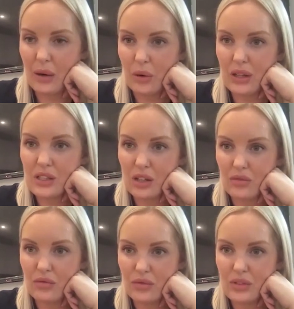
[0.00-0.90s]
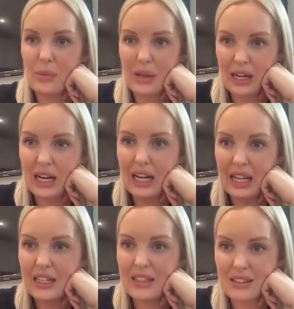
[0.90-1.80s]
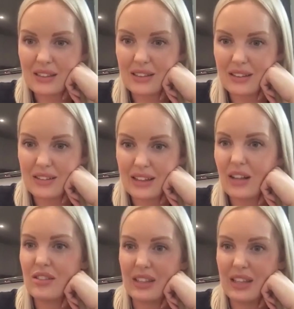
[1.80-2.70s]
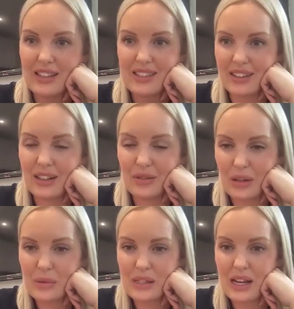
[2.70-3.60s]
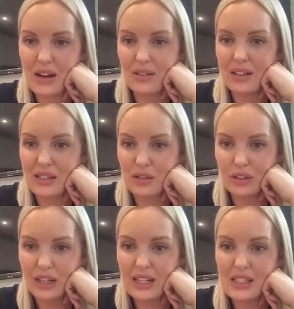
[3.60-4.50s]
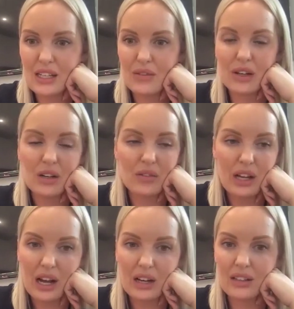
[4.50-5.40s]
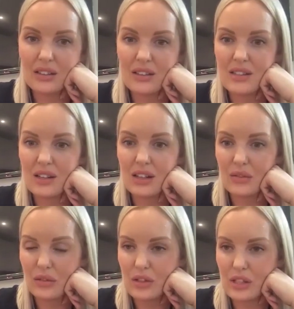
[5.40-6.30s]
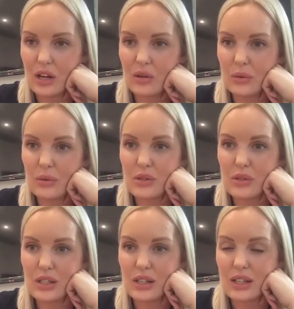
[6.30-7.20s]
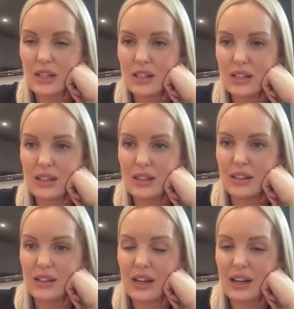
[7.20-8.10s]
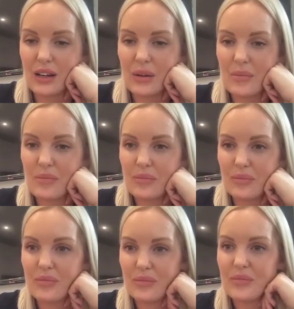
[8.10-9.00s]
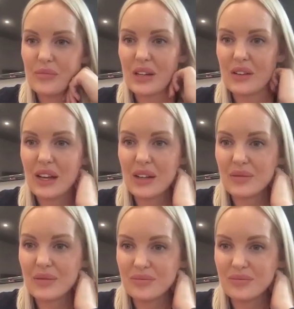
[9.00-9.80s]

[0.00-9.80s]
once something clicked, then I was like, yes, I love lips now. It's creative. I love the colours. I love the results. So yeah.